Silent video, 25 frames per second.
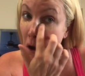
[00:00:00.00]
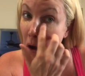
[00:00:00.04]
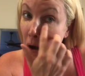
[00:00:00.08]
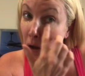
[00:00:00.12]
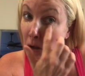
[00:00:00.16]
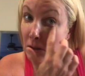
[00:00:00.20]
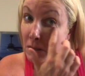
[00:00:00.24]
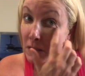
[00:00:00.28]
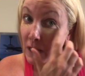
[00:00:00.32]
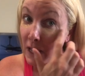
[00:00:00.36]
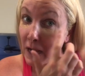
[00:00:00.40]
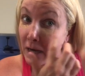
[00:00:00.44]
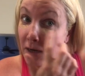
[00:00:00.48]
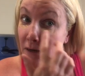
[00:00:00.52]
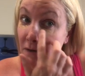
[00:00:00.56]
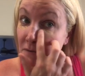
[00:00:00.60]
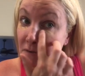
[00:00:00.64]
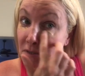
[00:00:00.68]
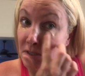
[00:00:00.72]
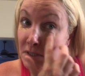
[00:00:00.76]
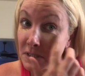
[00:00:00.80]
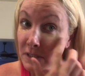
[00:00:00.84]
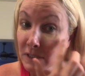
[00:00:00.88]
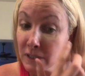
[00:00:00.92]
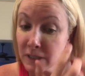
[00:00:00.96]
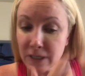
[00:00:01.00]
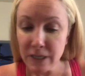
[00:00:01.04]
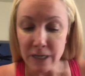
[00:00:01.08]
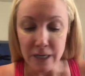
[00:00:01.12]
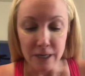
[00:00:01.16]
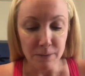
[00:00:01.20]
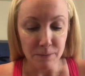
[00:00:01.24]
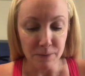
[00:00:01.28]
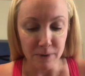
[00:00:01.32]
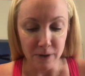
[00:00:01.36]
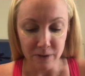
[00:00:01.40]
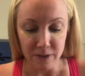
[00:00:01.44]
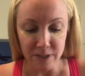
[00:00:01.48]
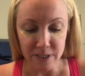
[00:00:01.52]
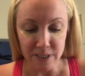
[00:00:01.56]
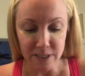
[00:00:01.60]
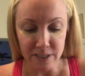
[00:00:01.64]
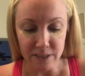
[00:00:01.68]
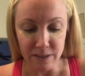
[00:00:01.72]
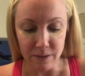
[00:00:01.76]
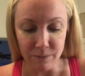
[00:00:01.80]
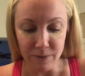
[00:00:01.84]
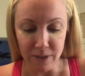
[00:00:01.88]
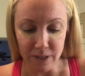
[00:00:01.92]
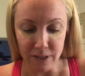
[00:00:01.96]
lack of sleep. Now this is
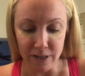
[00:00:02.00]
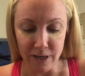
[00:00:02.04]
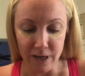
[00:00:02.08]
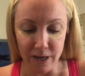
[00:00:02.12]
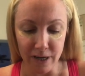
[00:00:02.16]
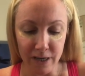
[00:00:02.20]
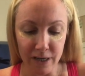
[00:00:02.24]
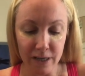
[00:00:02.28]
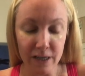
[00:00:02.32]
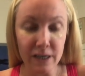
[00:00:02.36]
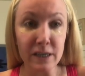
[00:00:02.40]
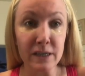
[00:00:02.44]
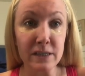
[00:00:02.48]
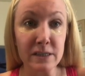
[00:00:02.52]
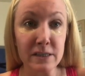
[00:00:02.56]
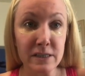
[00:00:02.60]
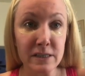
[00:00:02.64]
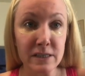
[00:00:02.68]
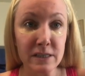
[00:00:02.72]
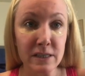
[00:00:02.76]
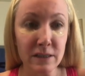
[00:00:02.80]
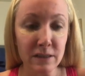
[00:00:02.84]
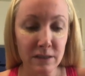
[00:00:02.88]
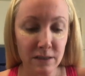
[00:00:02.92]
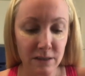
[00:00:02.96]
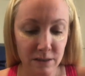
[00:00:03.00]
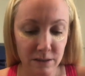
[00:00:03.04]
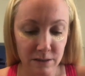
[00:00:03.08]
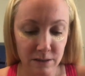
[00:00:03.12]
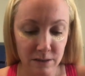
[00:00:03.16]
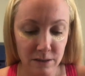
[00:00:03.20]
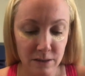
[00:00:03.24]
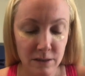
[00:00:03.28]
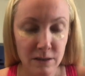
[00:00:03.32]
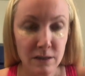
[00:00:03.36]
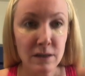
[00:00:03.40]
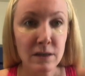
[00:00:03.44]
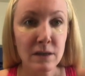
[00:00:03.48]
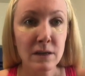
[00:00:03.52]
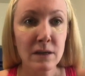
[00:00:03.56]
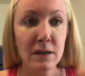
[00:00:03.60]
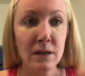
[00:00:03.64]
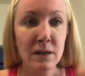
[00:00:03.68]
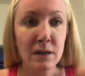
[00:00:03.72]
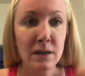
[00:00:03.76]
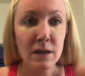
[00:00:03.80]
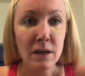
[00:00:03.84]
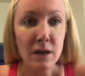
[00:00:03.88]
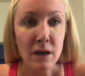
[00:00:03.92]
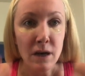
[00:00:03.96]
something that is
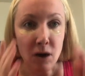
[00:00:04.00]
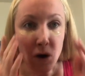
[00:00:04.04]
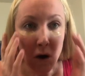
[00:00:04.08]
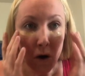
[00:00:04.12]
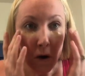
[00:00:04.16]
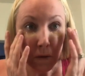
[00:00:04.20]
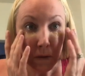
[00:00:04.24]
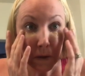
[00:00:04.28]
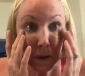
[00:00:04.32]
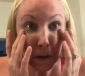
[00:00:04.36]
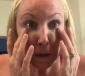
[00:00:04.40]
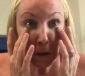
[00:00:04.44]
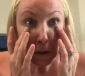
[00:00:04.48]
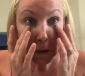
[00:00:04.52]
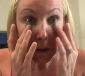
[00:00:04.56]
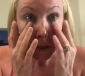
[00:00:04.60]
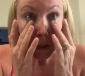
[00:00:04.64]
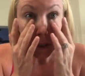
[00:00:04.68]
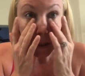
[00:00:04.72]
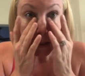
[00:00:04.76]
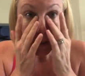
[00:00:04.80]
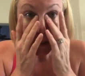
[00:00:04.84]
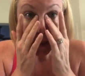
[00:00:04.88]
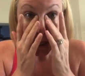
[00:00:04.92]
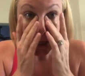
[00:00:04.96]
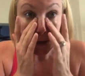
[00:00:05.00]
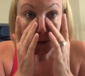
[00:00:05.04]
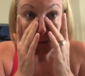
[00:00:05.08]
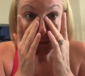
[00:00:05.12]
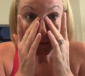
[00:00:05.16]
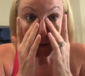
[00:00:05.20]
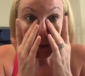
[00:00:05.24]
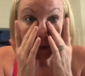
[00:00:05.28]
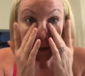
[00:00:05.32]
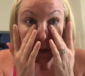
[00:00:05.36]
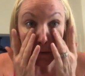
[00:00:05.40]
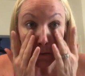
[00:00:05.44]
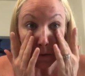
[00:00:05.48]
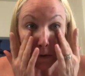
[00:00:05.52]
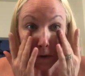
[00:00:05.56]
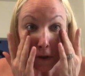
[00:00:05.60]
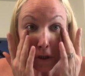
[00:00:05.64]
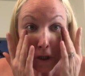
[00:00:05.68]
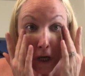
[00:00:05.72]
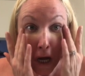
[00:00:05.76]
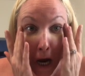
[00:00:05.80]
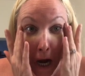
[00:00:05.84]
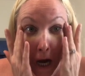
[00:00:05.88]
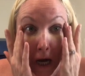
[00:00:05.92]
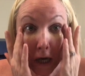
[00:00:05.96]
all the ingredients I have double
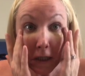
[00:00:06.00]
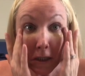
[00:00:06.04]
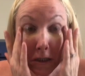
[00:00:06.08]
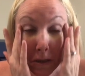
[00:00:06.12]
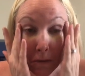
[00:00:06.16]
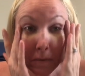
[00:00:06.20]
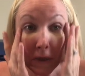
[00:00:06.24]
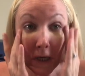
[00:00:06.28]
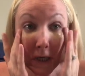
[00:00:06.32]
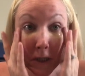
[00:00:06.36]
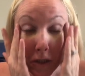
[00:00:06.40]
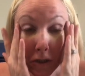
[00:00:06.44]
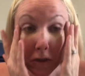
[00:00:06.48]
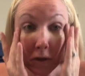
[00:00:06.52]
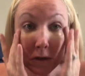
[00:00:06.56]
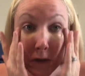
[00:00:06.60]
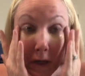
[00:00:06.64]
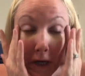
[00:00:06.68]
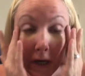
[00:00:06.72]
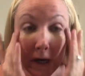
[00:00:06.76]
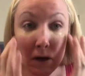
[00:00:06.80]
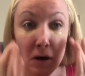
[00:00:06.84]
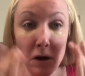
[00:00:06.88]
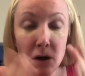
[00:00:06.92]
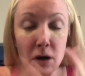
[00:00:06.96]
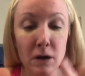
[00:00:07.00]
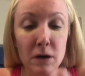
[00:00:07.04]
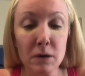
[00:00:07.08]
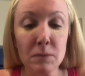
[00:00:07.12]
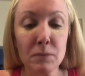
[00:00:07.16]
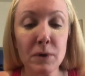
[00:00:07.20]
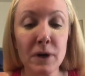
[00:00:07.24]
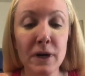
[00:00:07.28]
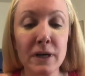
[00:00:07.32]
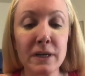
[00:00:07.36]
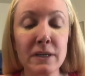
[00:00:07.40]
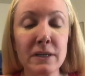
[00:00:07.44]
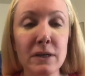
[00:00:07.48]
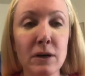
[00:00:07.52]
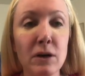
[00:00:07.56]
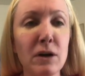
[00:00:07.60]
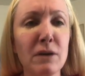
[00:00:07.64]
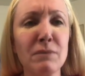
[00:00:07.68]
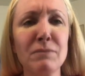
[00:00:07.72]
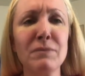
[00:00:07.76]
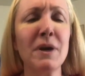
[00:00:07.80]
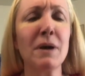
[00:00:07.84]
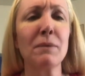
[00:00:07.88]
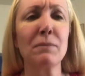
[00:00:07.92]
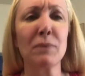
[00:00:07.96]
checked to make sure they are
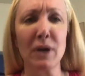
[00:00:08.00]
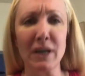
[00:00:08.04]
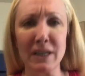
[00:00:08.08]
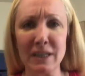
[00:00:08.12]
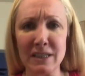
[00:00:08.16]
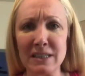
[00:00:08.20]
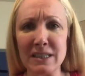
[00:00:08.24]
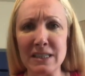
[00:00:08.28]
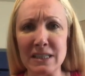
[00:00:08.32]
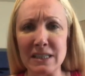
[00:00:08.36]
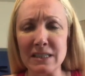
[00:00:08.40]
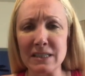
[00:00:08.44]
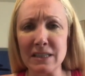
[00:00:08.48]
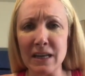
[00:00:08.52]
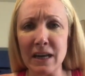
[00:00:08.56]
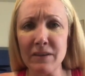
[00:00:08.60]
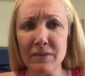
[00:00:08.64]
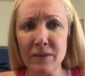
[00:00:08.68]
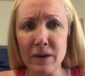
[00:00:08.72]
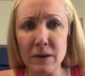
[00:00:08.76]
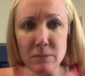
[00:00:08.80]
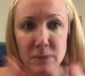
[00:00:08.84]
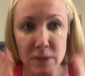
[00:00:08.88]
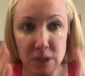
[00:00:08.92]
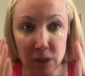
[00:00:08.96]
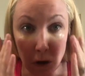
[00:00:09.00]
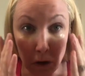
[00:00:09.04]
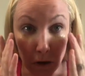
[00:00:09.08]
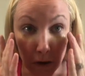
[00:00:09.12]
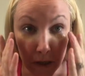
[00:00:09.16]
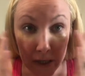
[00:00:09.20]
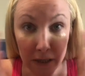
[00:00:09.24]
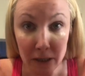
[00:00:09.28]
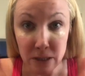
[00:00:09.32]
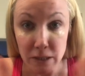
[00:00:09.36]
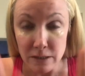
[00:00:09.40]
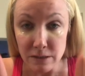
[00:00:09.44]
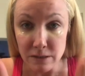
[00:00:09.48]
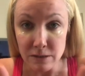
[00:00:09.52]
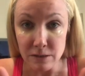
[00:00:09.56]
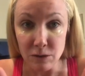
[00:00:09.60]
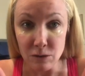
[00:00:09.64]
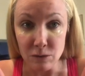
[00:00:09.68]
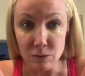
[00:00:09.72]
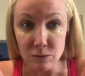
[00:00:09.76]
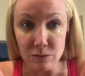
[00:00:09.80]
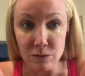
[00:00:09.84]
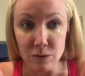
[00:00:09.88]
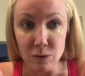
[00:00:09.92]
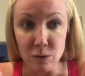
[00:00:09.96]
not pregnancy safe, I'm sorry, because
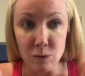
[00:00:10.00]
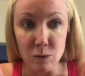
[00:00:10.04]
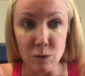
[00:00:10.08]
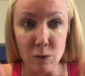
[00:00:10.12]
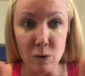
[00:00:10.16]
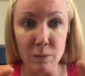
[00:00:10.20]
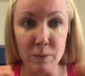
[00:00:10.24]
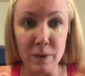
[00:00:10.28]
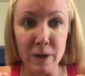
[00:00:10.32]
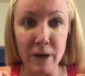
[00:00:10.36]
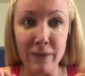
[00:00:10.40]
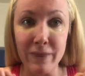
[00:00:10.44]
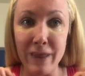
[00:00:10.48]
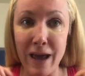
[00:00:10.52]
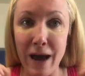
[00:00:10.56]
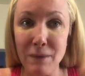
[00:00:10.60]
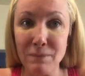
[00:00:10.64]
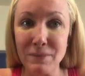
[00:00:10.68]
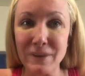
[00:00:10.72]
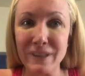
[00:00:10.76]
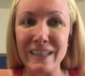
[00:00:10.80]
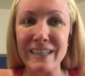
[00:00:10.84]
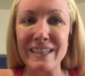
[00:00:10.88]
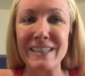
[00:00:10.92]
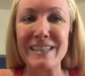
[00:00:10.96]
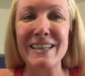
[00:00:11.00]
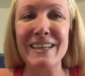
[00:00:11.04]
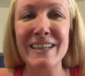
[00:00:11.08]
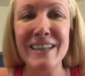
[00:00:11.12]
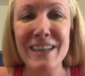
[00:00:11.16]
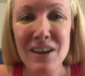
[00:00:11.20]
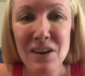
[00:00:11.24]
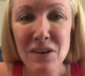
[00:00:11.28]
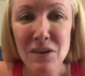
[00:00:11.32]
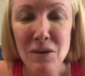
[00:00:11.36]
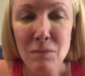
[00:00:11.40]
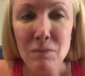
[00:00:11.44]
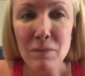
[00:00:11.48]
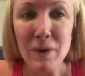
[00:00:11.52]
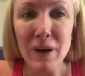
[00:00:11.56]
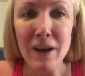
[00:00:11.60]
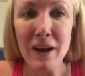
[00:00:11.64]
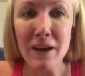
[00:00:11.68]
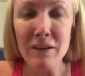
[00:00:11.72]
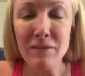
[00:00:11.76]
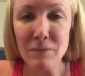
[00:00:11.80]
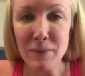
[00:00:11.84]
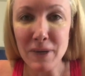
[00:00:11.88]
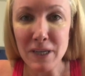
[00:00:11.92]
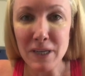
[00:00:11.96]
don't quote me on that, please. But
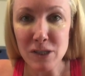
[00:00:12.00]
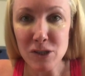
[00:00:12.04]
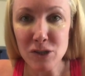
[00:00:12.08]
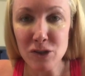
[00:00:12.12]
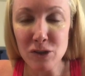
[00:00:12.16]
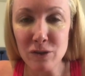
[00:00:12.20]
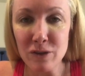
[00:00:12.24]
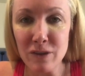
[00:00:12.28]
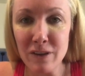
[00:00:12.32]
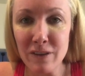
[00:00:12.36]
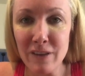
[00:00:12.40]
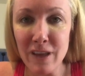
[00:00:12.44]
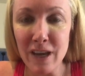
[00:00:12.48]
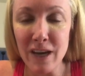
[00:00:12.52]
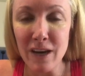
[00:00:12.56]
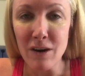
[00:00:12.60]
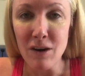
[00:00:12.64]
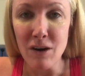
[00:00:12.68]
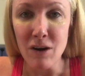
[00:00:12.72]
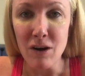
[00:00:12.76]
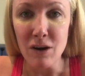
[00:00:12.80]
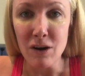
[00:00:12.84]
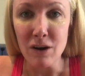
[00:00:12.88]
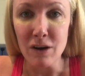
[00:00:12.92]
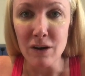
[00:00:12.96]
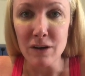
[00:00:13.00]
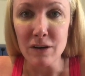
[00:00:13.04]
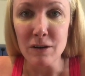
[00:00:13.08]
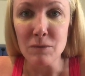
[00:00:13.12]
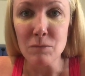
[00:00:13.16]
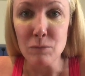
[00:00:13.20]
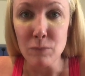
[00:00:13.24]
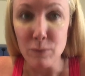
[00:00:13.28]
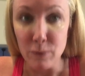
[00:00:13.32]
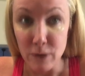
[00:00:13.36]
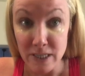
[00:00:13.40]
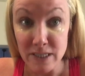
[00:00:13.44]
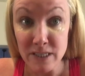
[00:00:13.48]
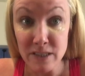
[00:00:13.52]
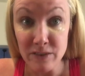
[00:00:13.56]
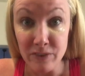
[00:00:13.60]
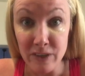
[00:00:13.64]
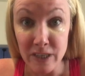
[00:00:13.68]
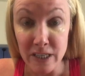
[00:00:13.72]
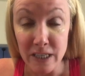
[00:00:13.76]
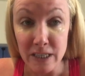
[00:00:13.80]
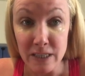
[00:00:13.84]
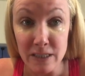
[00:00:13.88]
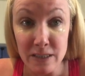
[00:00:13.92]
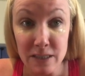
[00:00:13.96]
I've made sure that they are
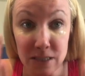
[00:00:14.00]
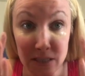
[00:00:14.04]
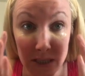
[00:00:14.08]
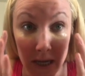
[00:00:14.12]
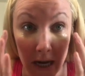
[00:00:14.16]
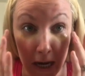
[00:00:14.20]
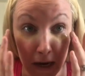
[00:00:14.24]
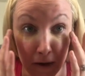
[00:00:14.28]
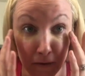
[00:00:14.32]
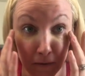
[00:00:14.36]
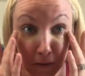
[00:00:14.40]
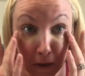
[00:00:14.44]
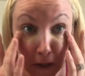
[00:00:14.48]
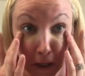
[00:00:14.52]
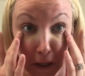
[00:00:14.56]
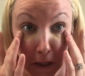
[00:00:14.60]
breastfeeding safe, like